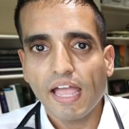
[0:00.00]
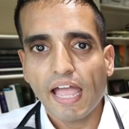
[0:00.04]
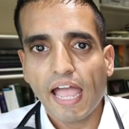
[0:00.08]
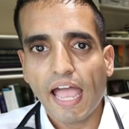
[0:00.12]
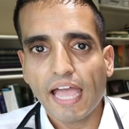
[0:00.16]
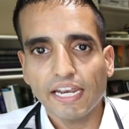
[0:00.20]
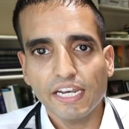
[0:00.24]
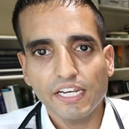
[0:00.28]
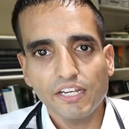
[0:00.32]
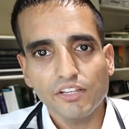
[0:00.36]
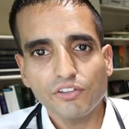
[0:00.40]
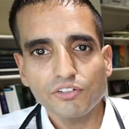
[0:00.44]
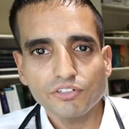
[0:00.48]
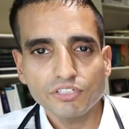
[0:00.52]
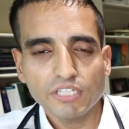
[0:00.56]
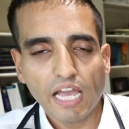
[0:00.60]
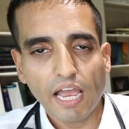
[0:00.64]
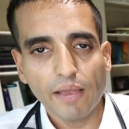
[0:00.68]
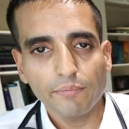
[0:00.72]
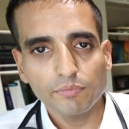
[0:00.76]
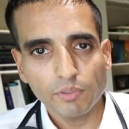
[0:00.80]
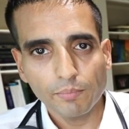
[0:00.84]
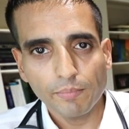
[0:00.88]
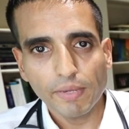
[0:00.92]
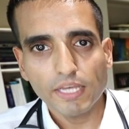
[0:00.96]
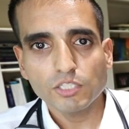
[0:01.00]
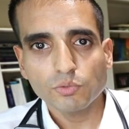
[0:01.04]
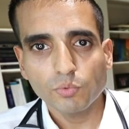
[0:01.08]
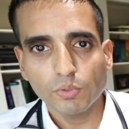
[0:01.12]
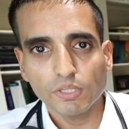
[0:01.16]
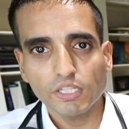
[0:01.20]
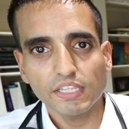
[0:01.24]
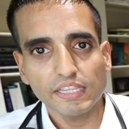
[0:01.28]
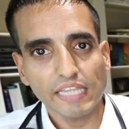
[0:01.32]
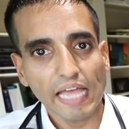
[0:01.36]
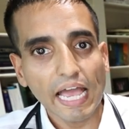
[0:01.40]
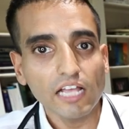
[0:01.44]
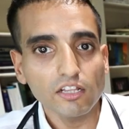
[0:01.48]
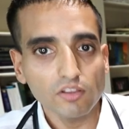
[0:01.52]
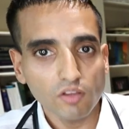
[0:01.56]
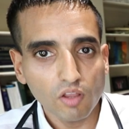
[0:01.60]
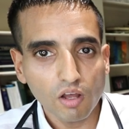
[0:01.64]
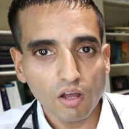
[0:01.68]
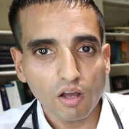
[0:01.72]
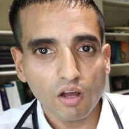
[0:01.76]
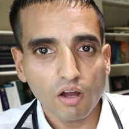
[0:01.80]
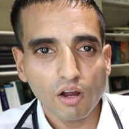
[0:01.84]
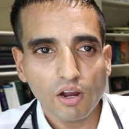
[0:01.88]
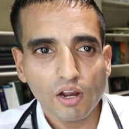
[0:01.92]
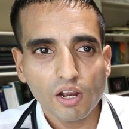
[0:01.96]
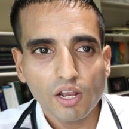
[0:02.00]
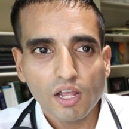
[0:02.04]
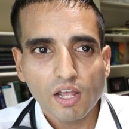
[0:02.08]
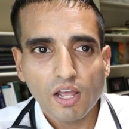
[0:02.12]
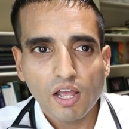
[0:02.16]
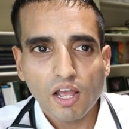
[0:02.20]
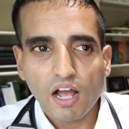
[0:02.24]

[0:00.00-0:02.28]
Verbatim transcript: had any other time to mess with it that long.